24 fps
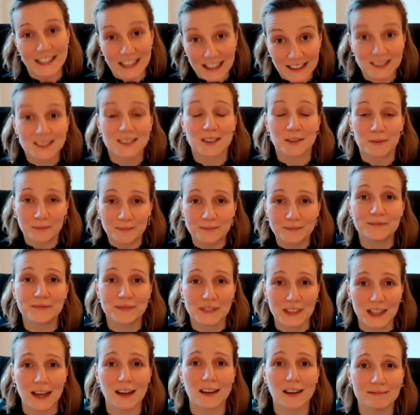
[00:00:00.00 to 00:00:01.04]
Yes.
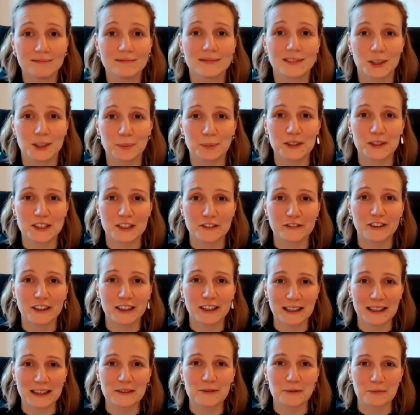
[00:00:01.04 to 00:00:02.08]
Yeah.
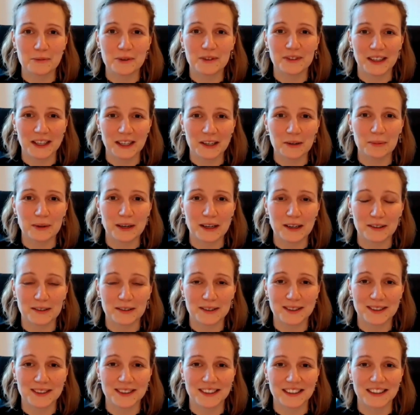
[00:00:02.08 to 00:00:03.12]
Specifically, when we think
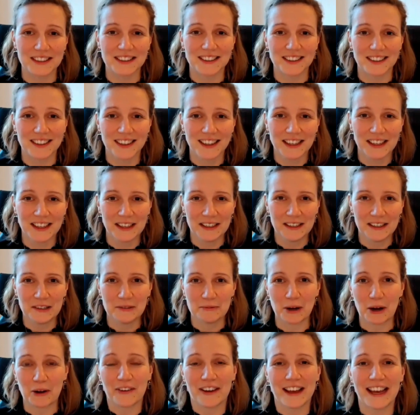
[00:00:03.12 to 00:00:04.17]
about,
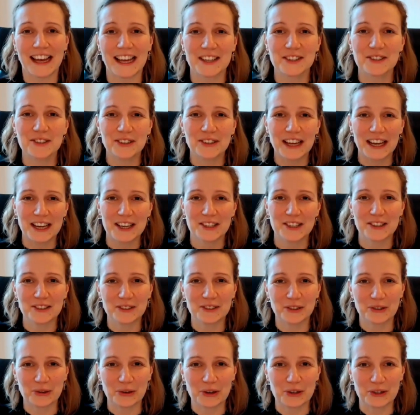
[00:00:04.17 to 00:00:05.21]
education
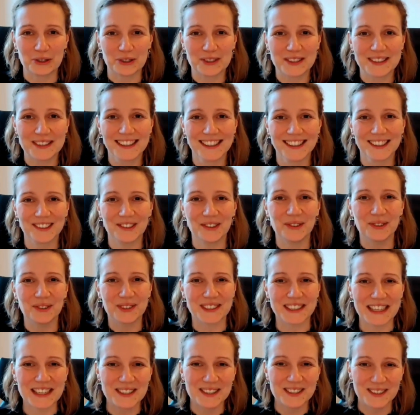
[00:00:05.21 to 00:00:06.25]
across all
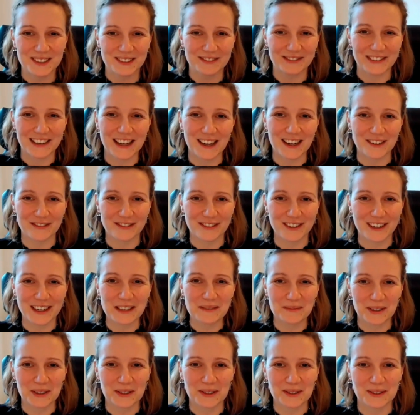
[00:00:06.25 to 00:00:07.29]
stages of life,
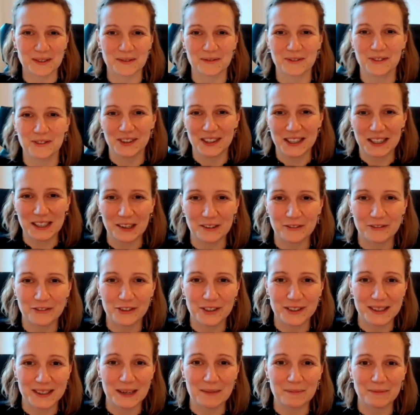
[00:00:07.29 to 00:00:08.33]
right? Because if you're thinking,
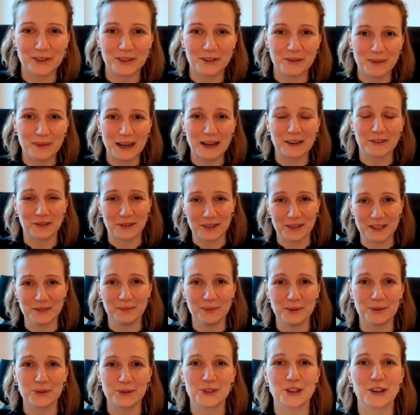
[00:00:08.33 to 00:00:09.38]
for example, about green
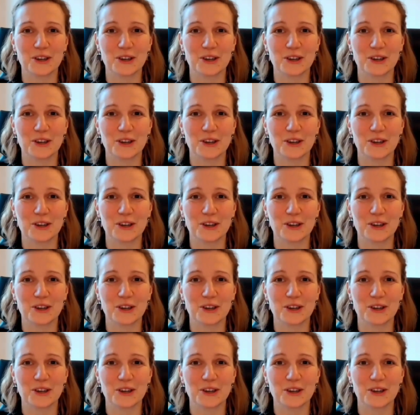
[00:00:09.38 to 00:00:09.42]
and blue